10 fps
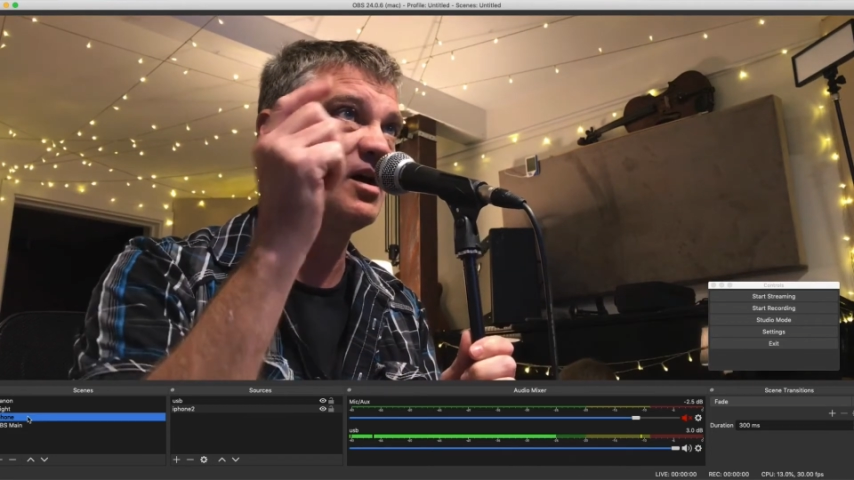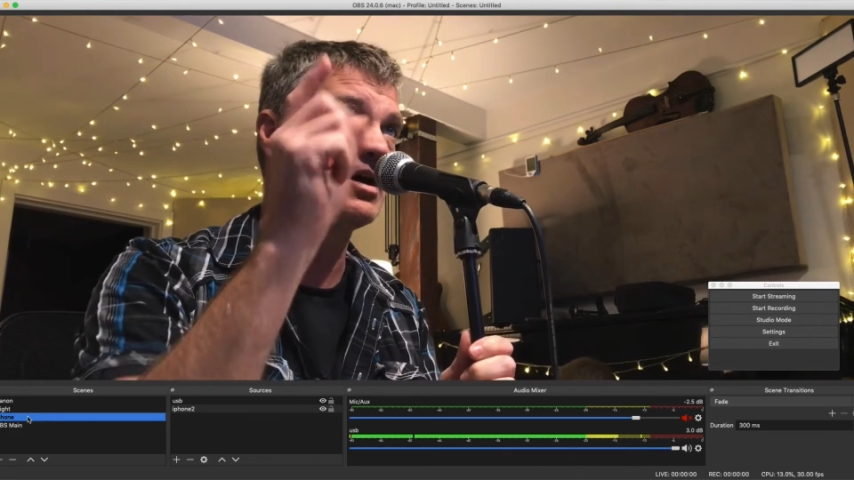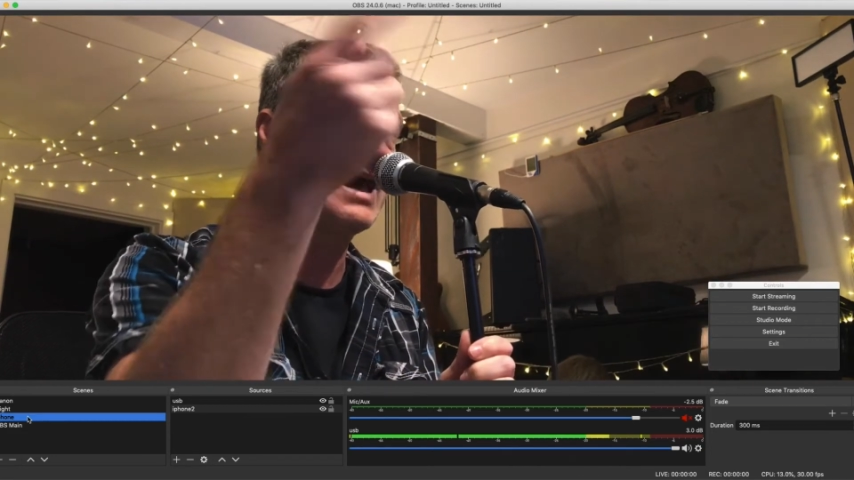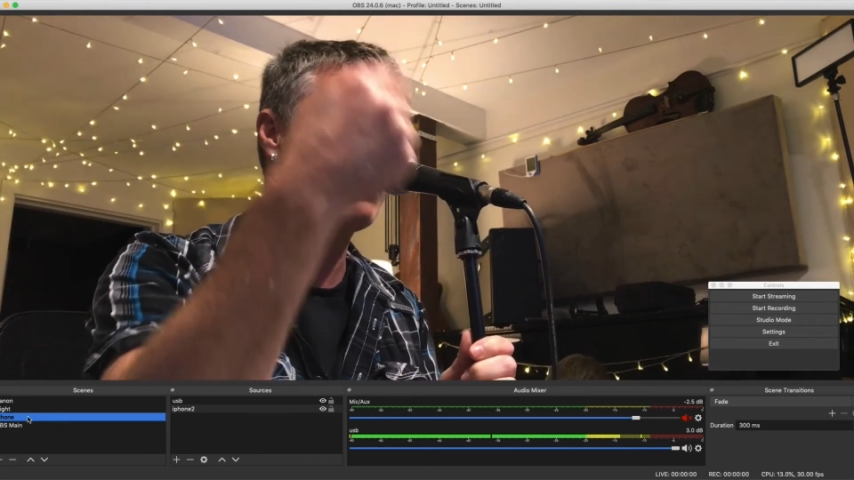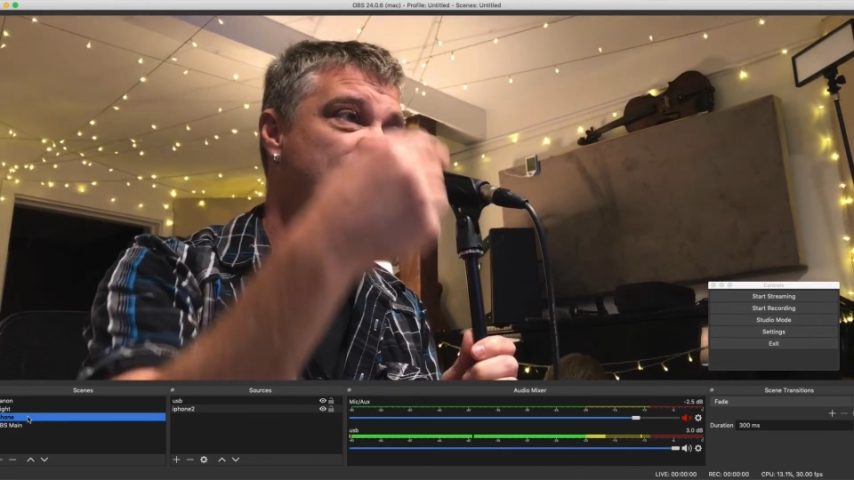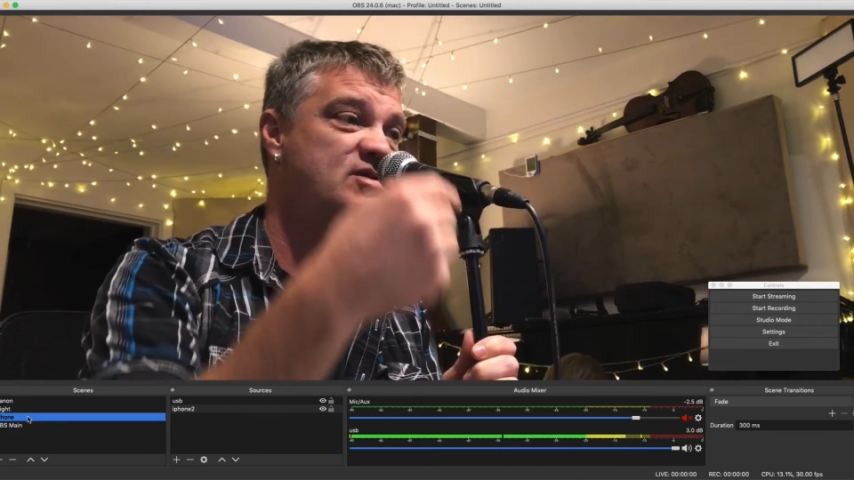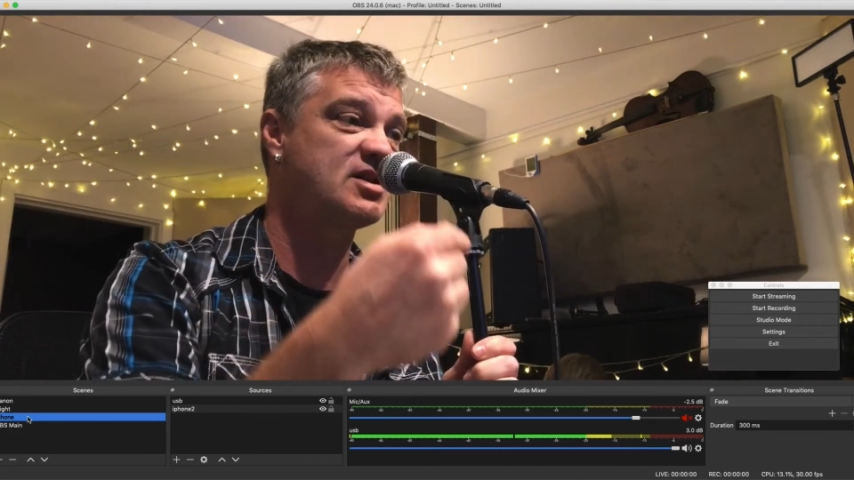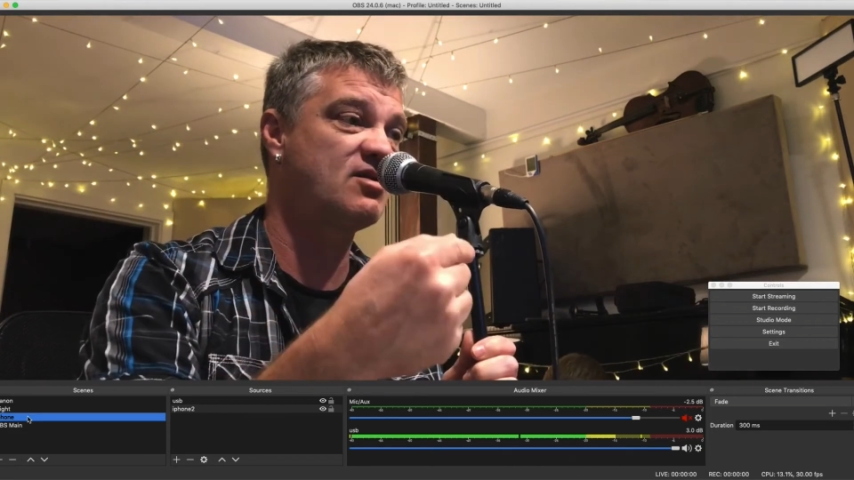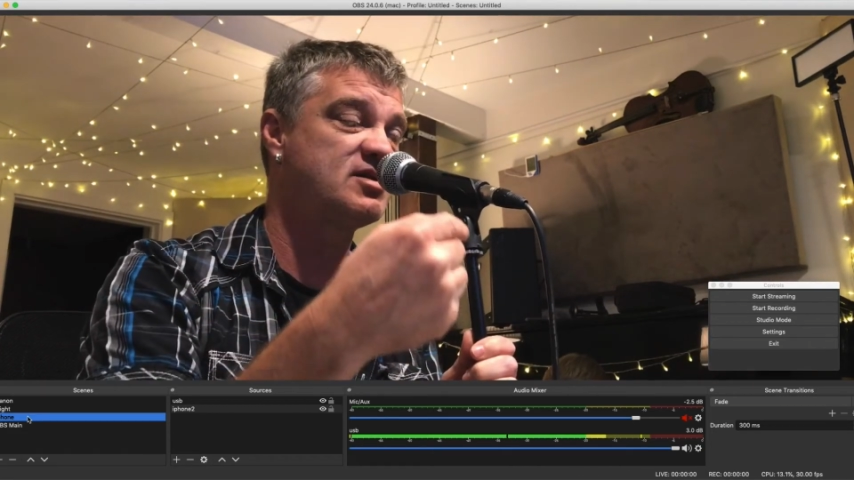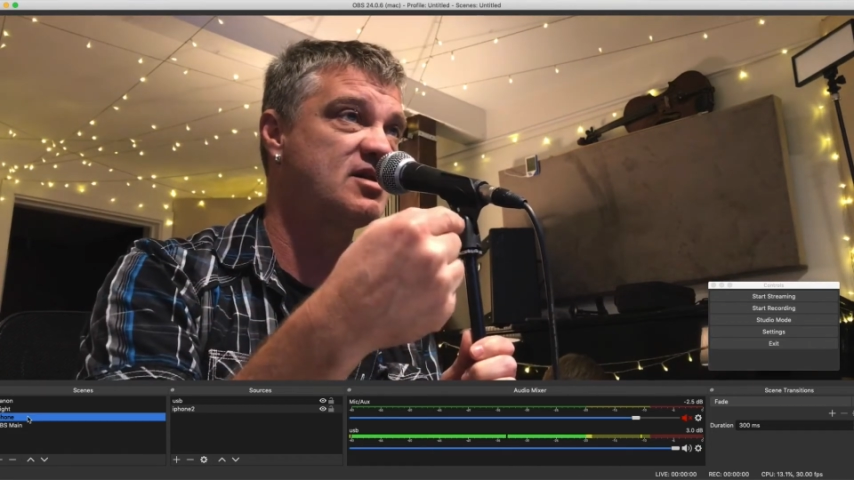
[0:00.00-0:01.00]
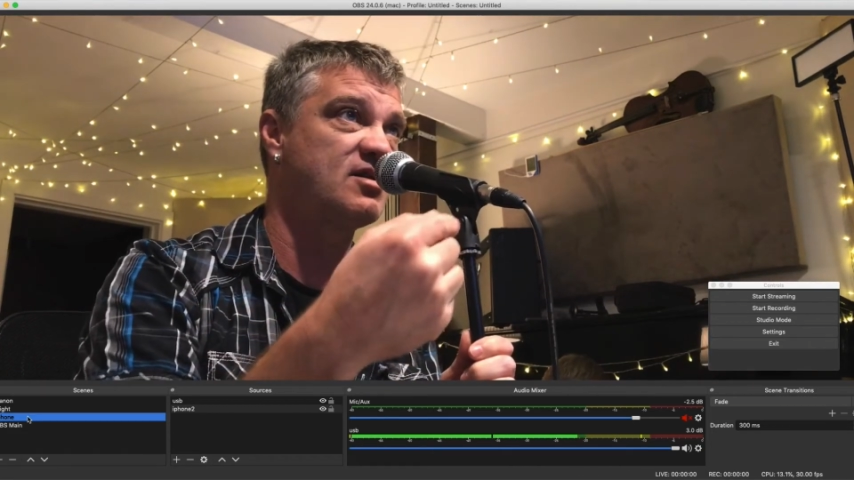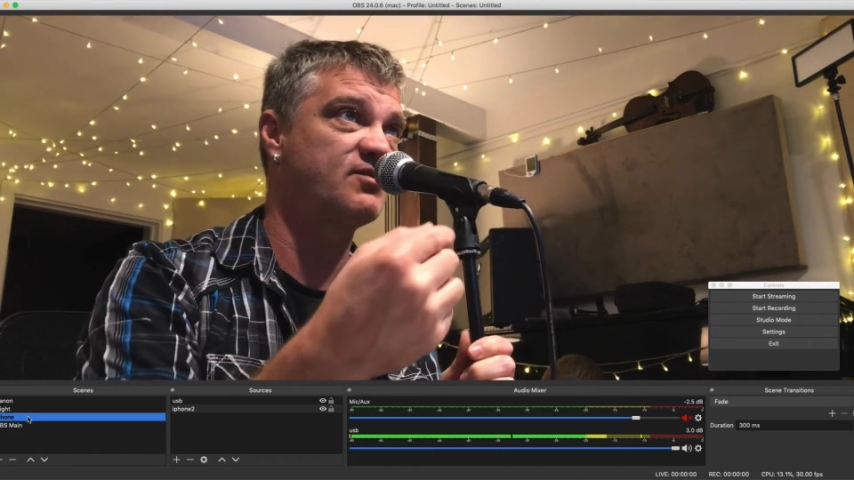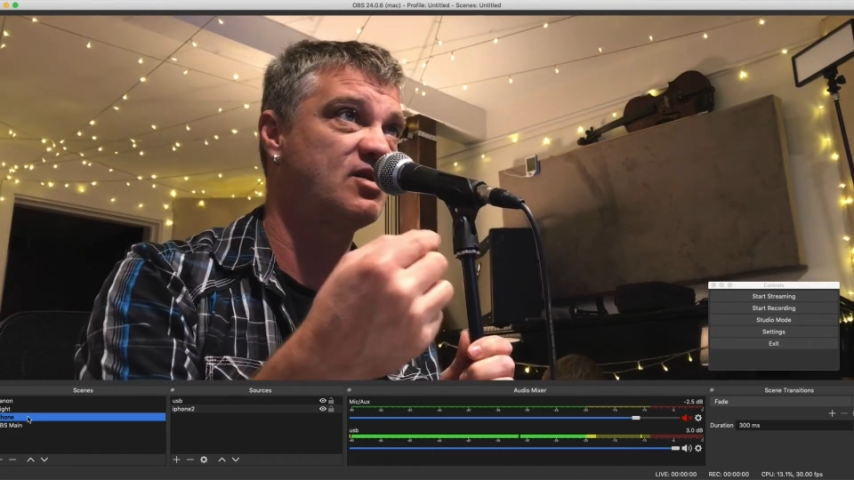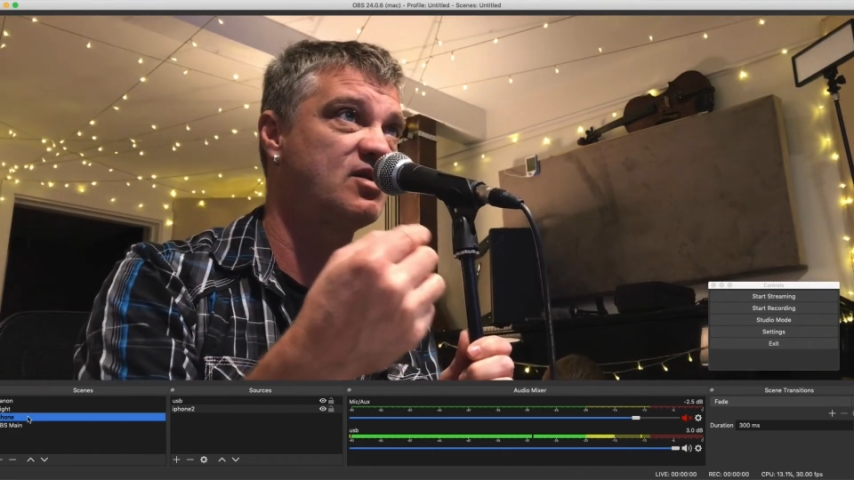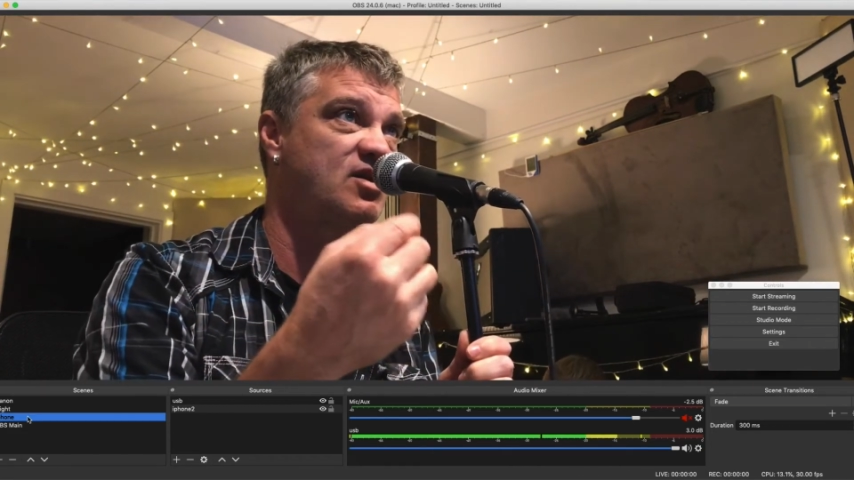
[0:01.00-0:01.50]
Cameras go into the
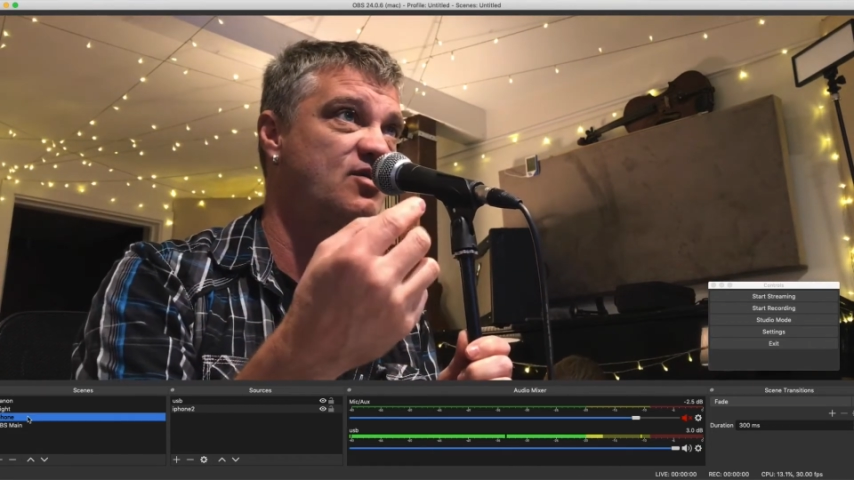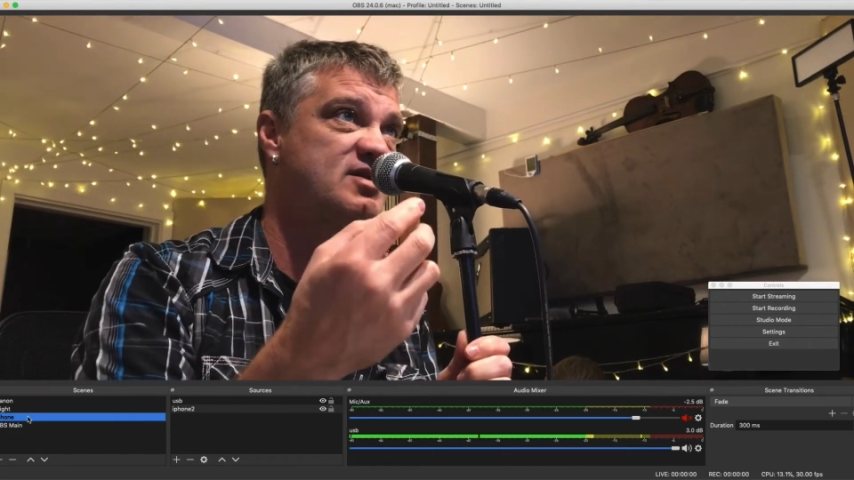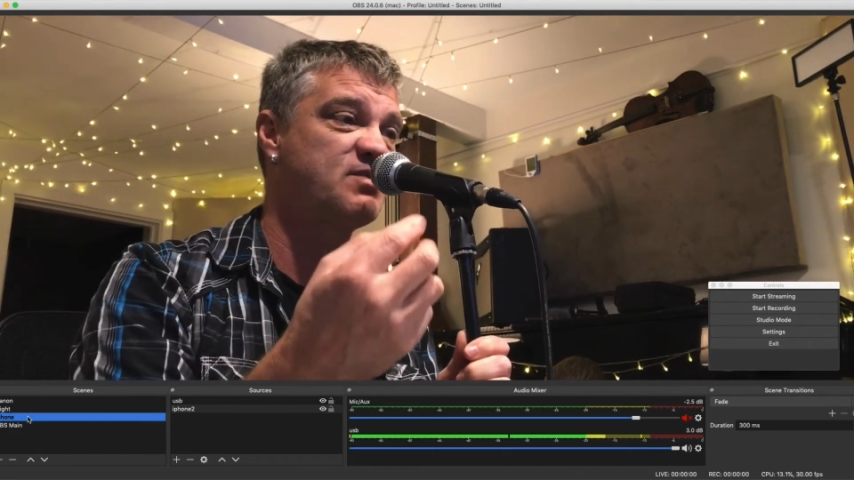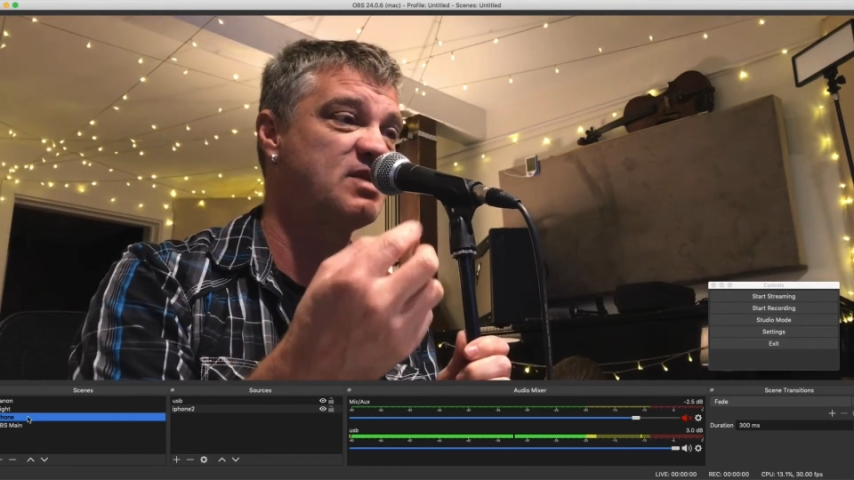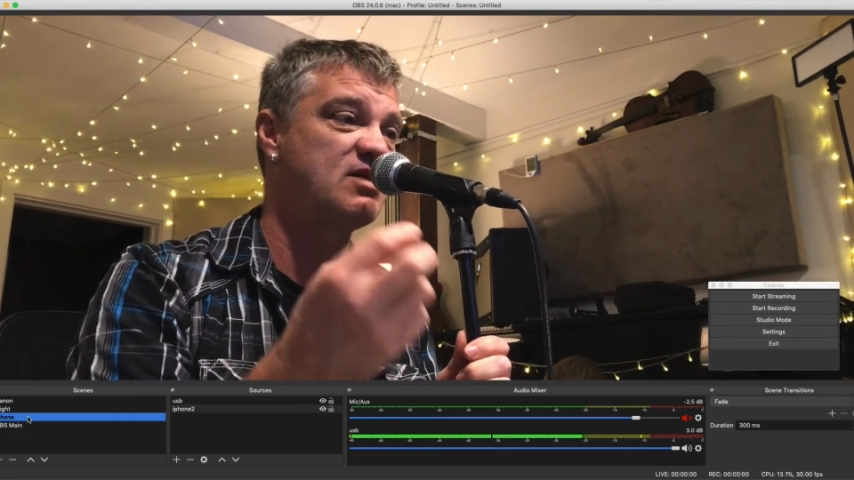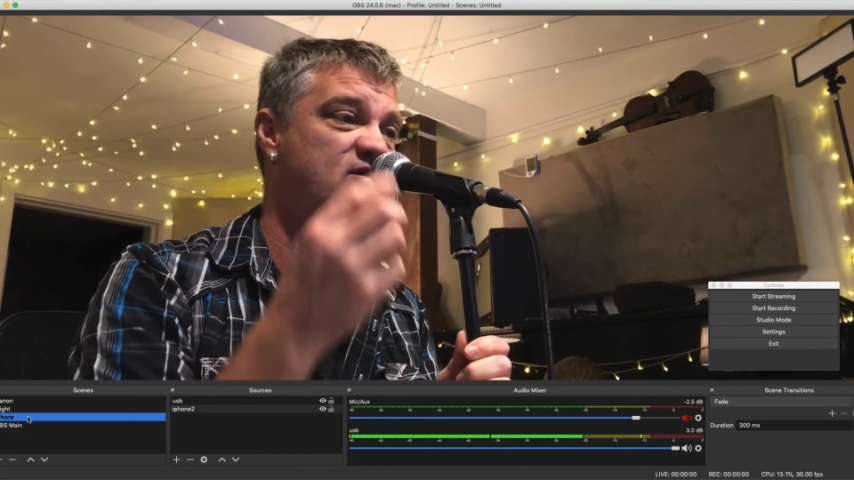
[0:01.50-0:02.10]
computer USB,